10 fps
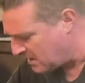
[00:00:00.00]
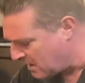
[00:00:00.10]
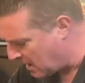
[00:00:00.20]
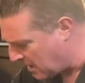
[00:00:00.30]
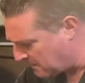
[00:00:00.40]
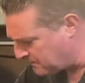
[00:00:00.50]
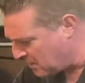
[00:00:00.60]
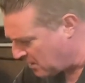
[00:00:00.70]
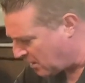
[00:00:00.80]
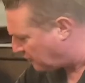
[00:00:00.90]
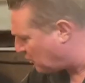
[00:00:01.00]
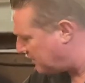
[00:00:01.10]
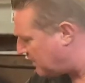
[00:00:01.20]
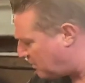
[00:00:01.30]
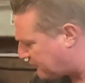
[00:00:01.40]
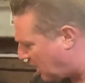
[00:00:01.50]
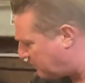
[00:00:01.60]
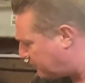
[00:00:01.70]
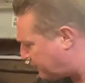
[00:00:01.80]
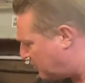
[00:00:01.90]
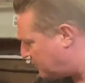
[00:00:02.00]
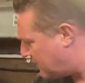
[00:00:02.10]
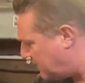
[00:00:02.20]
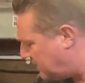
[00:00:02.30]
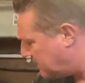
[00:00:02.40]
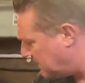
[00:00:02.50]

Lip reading: I've got an earth going from the